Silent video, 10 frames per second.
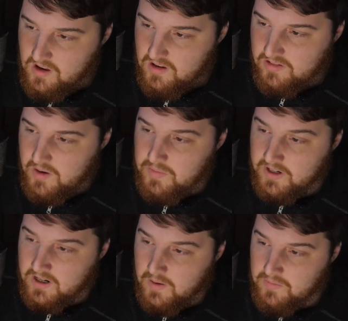Same when
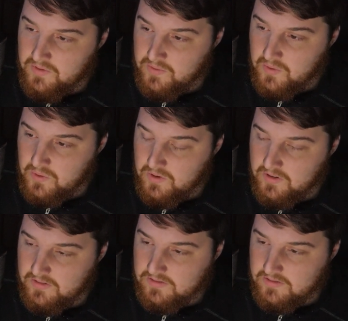it comes
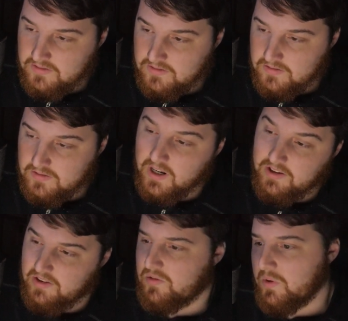for, I
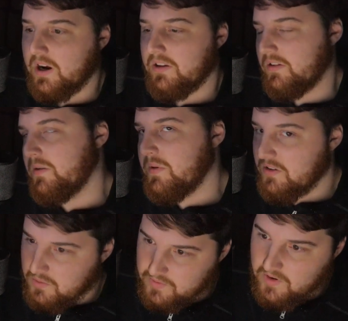guess
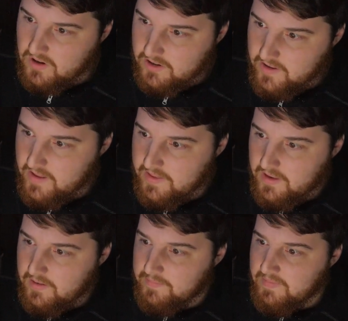independence would fall under that.
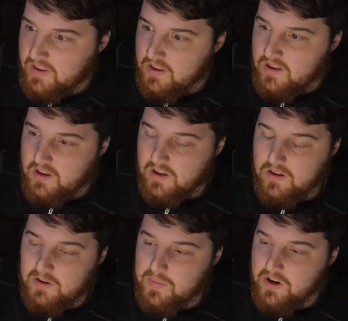Then
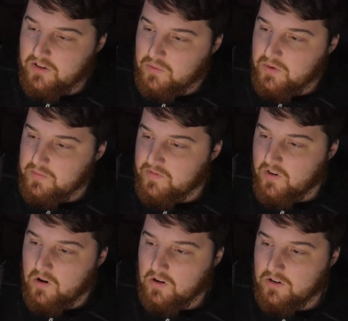independence would
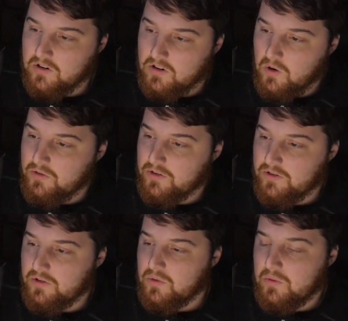fall under closer
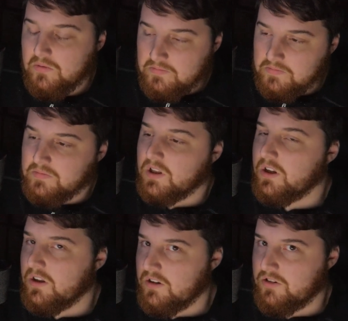to
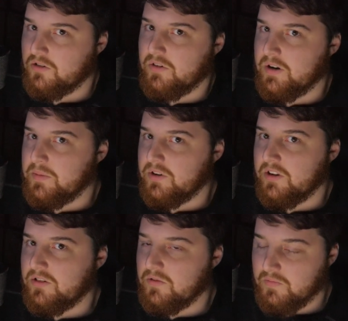
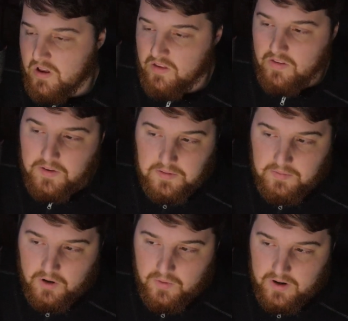disagreeableness rather than
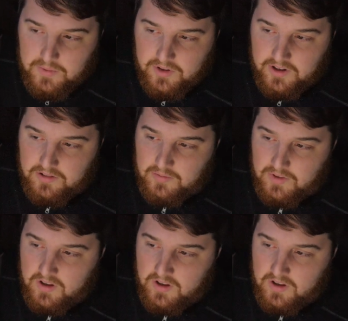agreeableness.